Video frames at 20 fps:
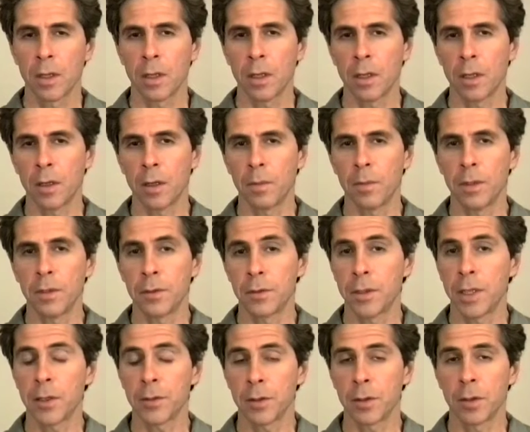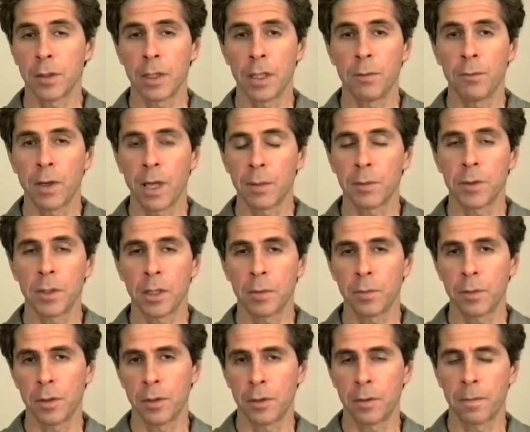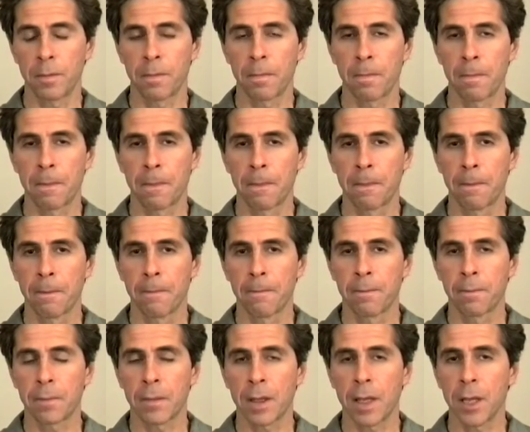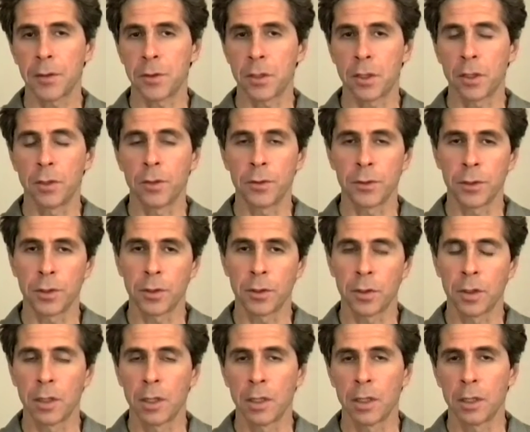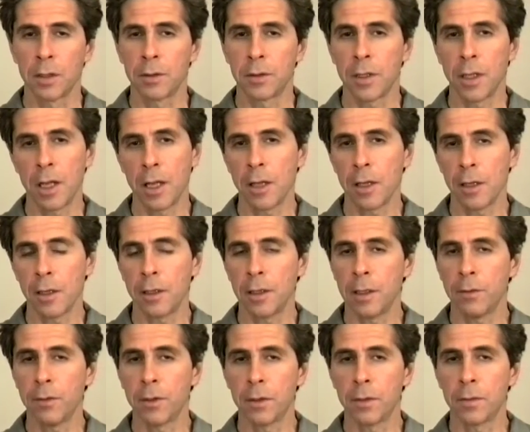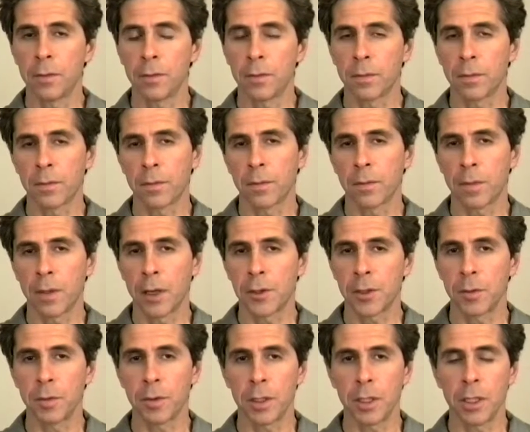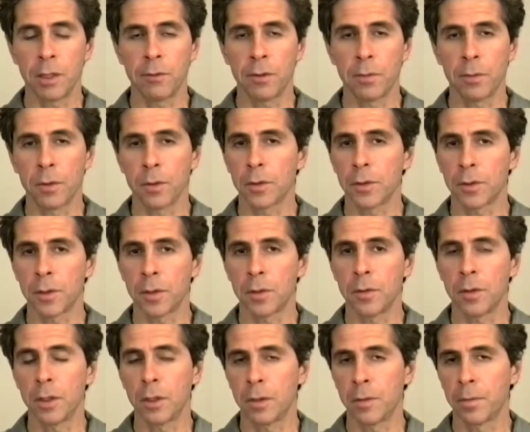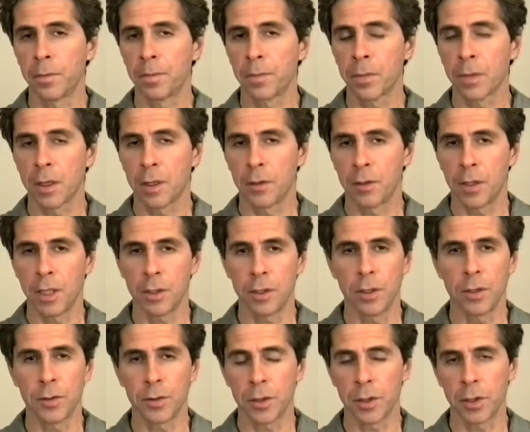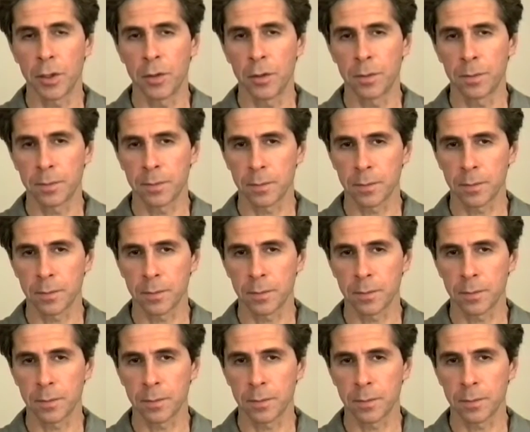incessantly wrapped up in as a culture today, possibly even more so than 10 years ago.